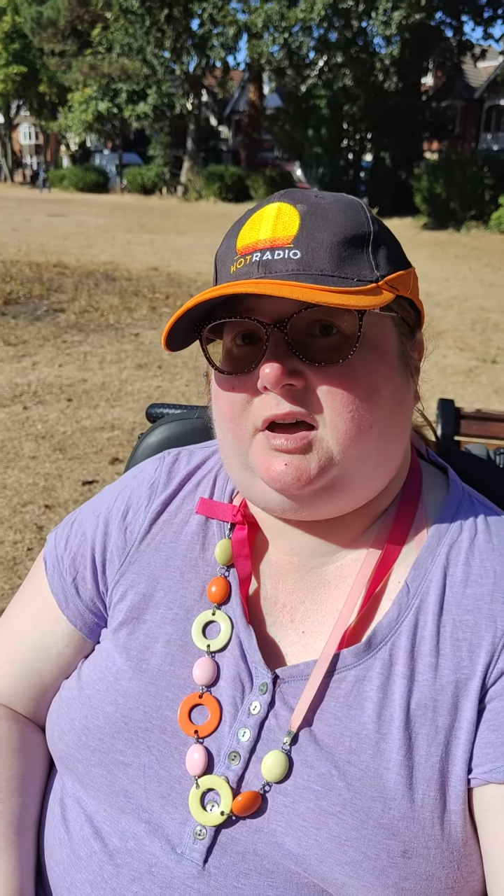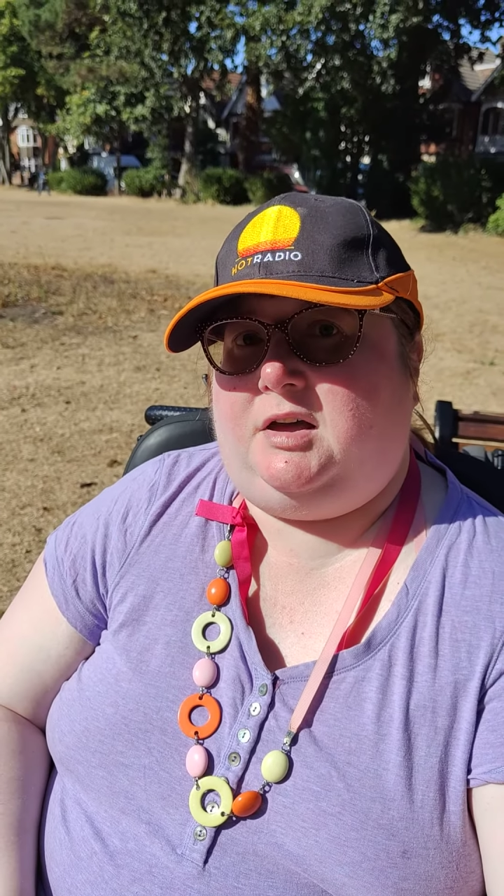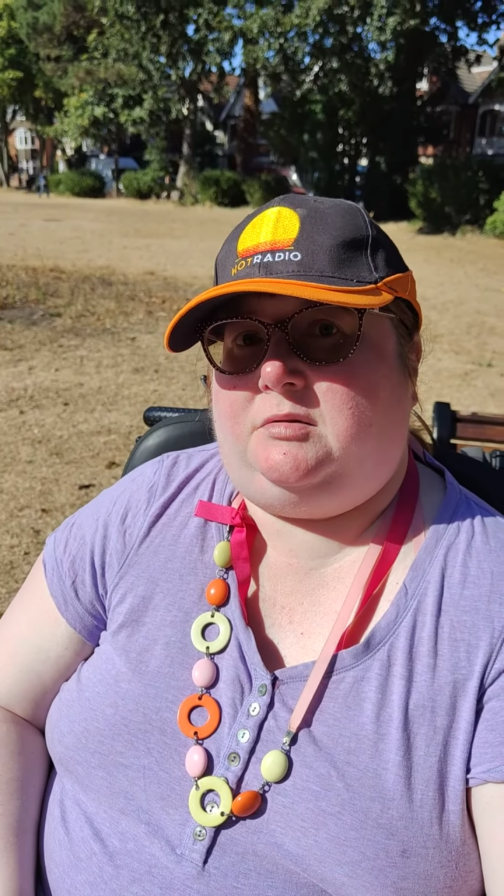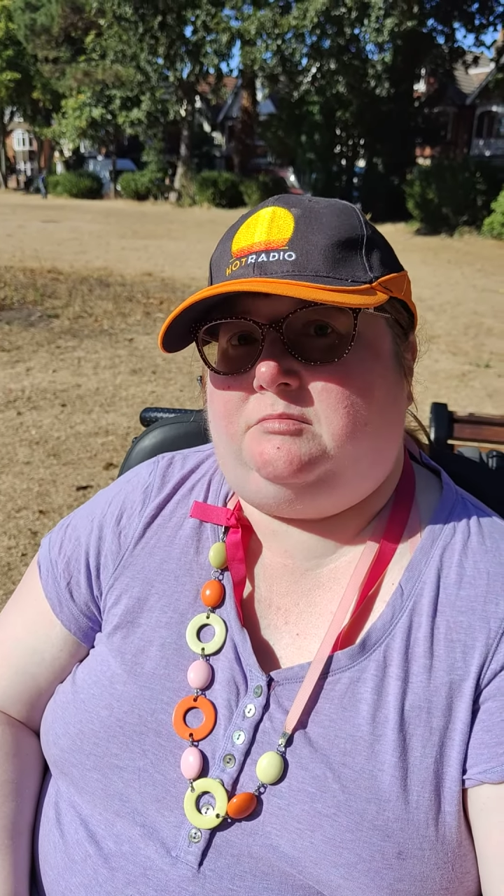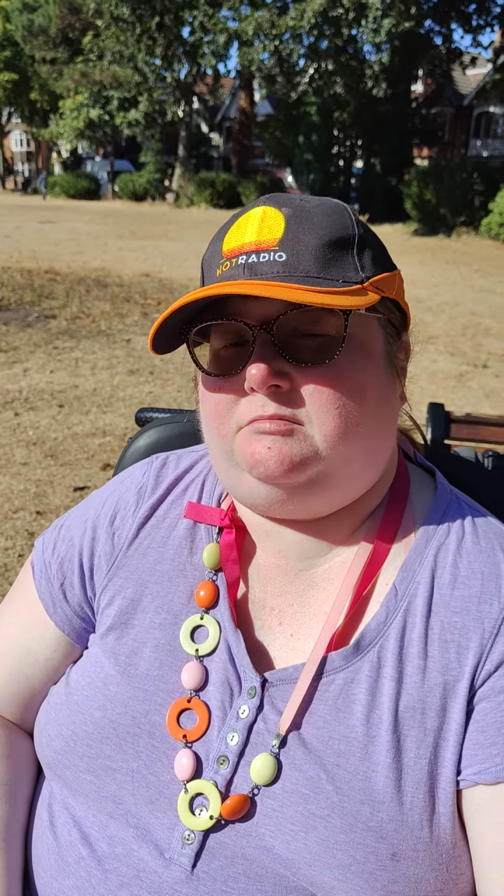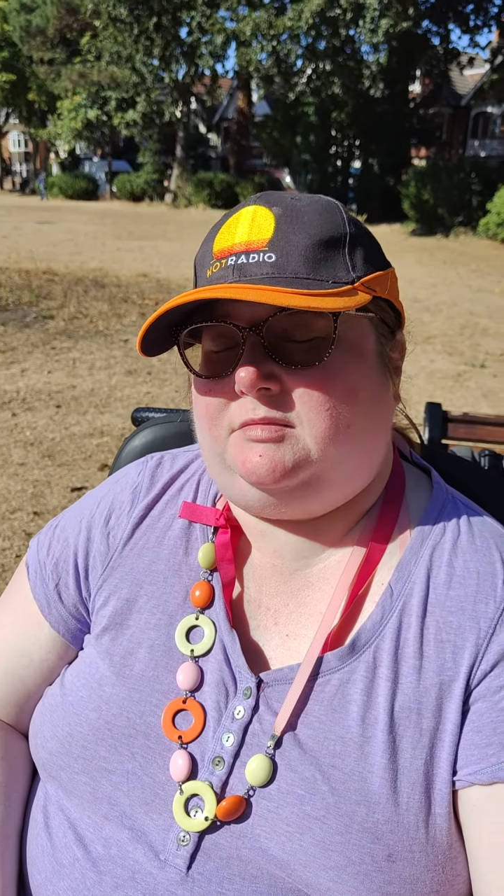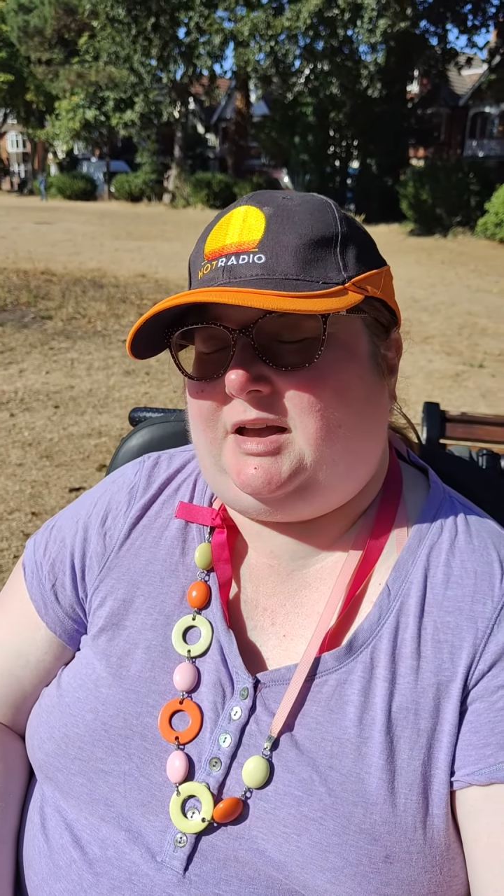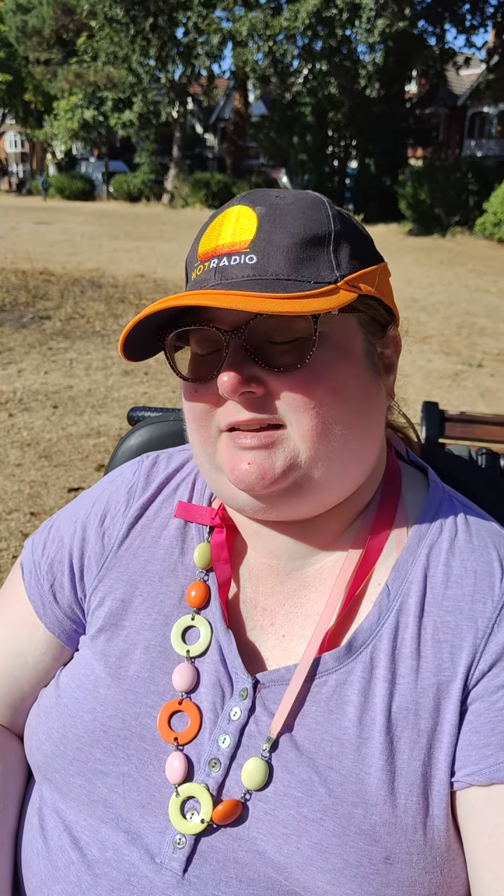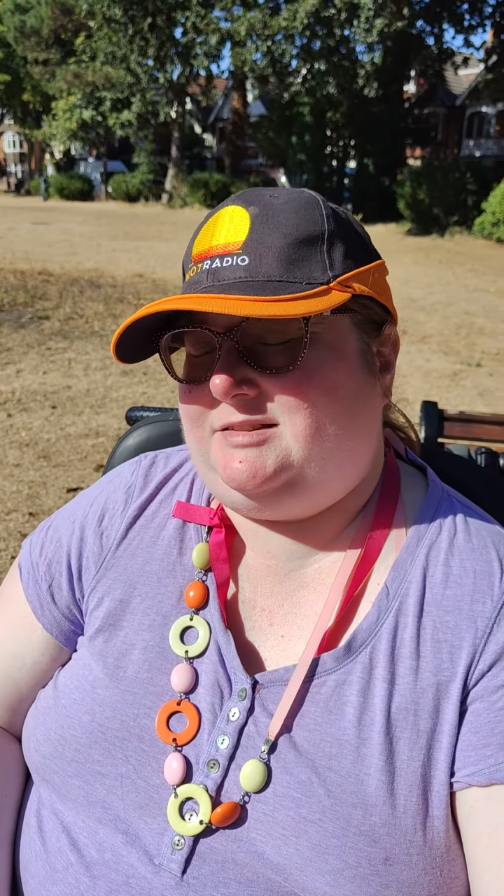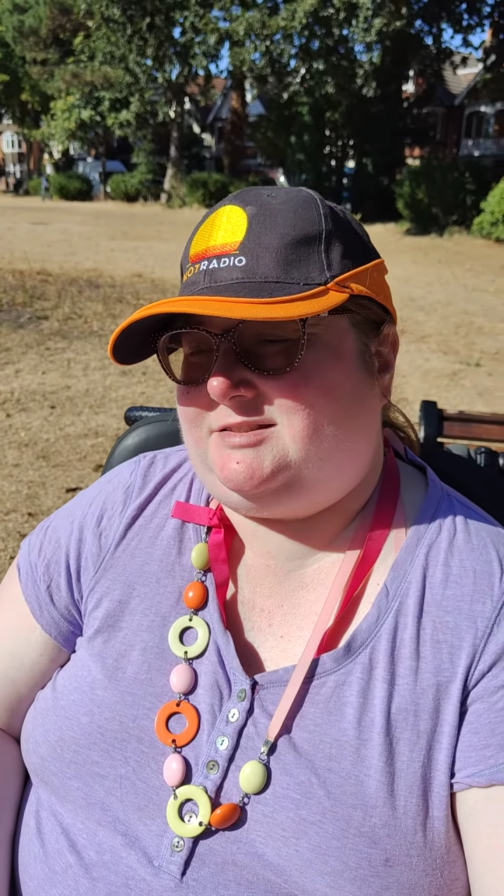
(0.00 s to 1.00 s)

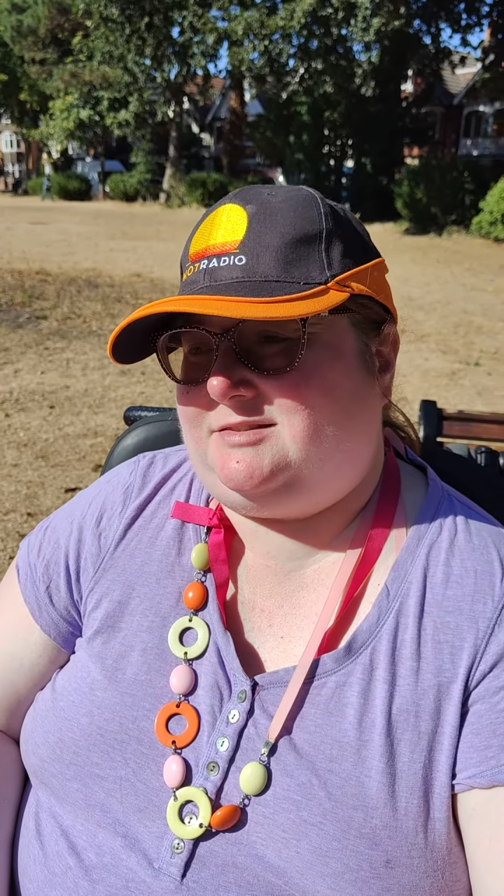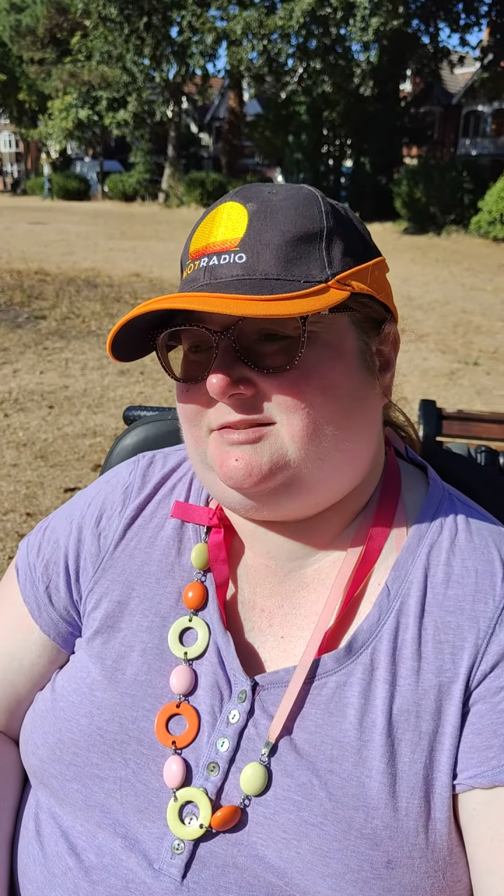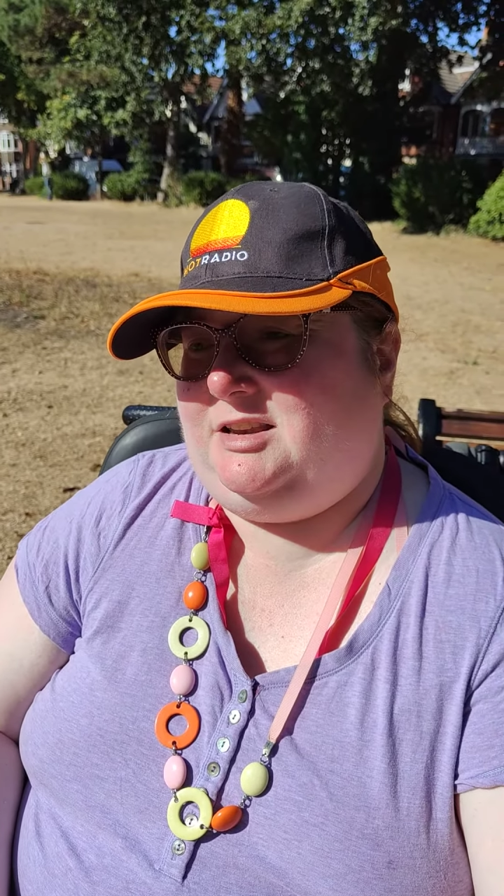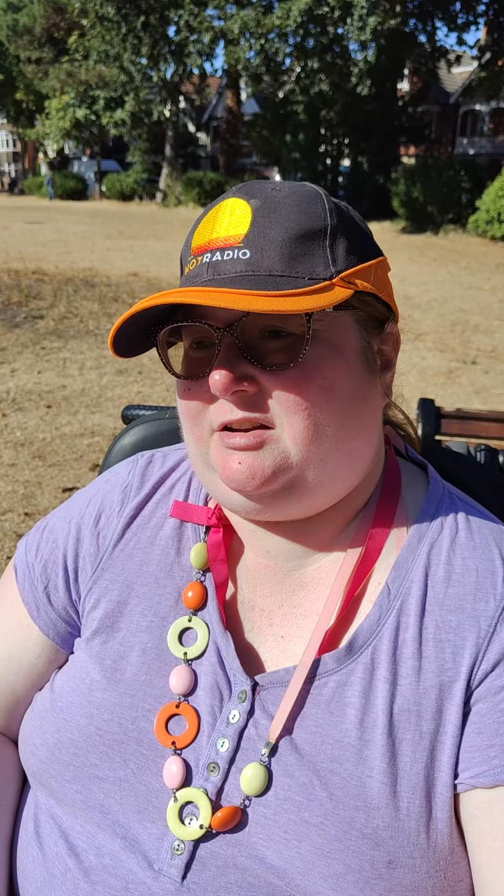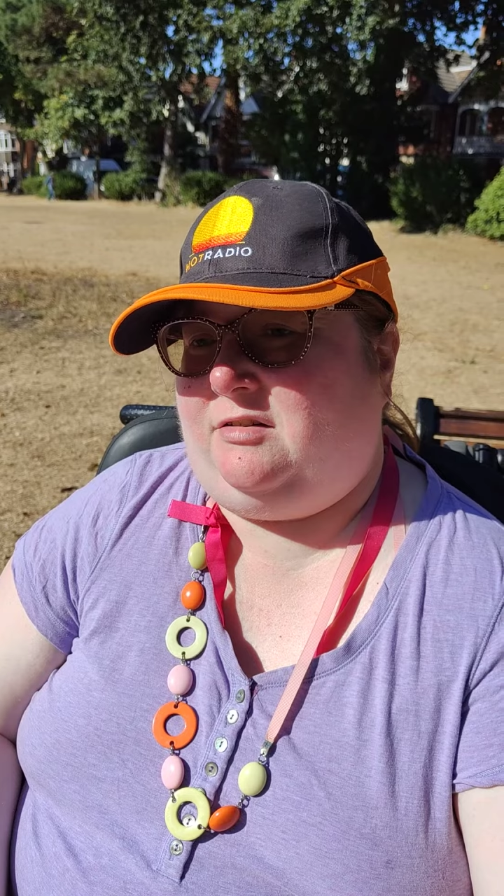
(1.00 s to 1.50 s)
And, you